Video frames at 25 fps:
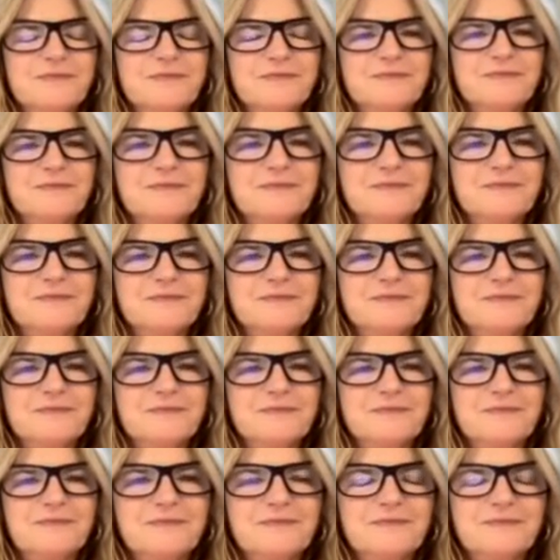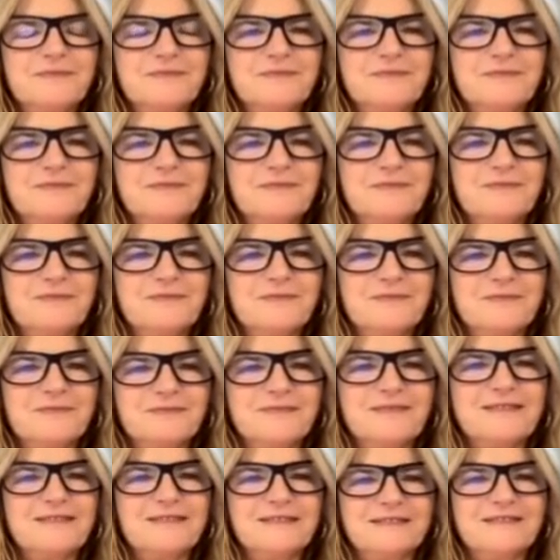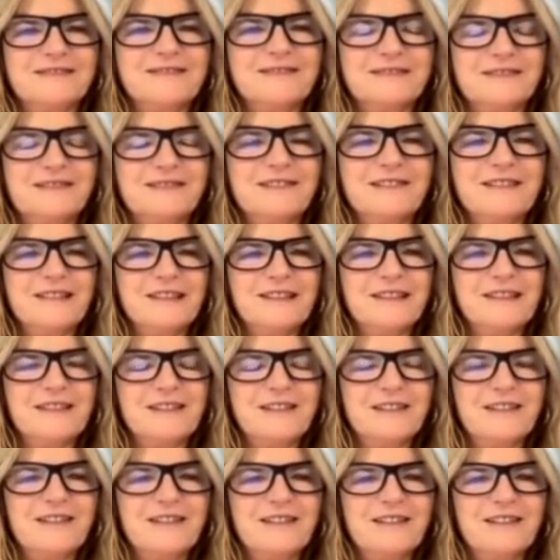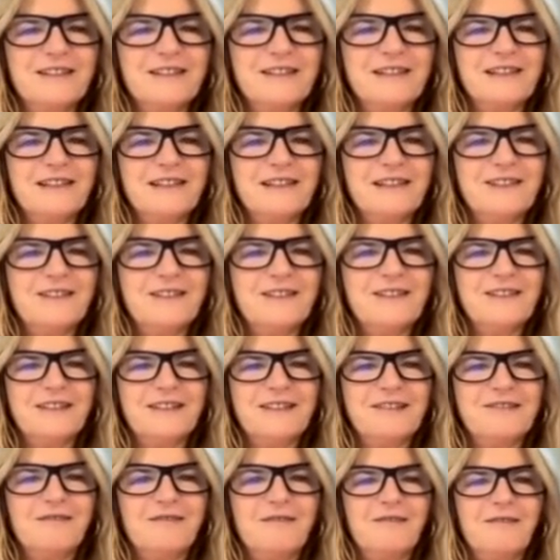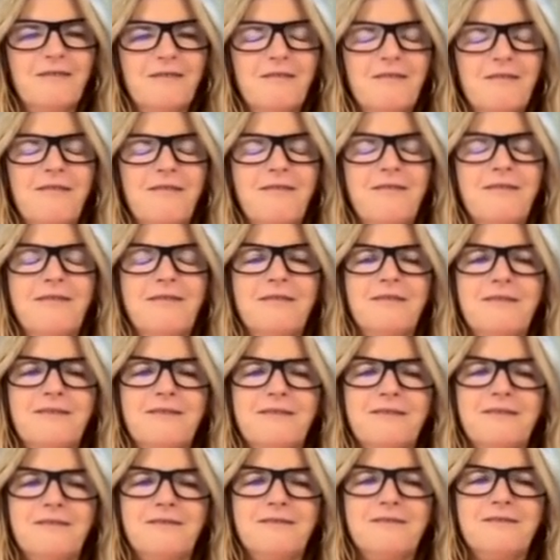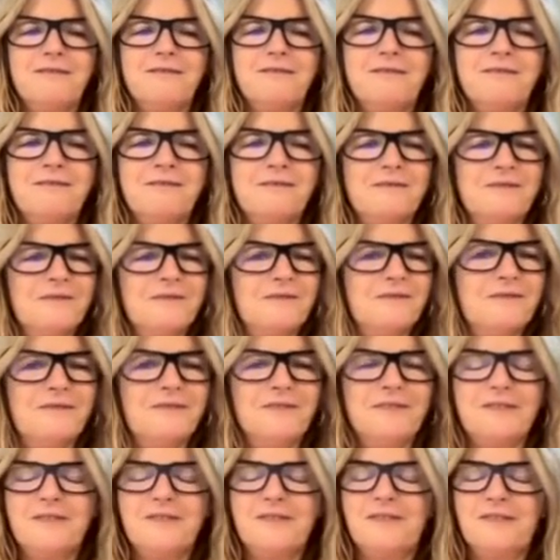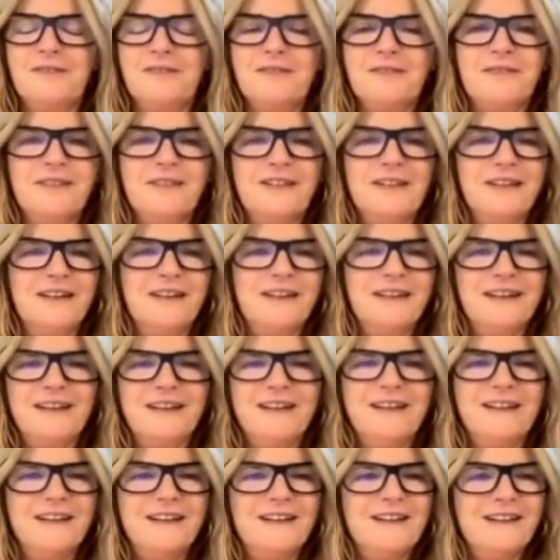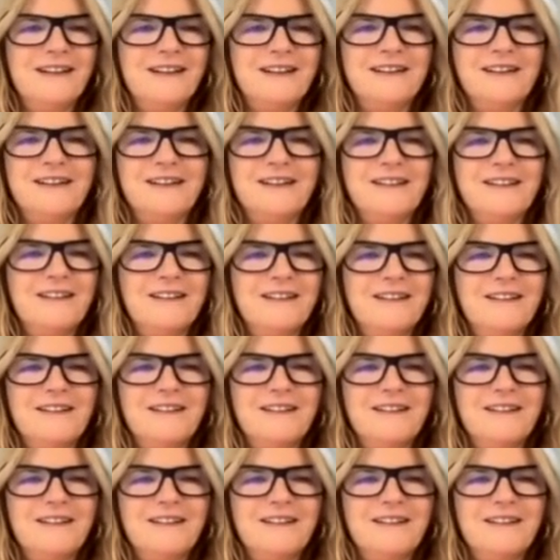This person isn't speaking.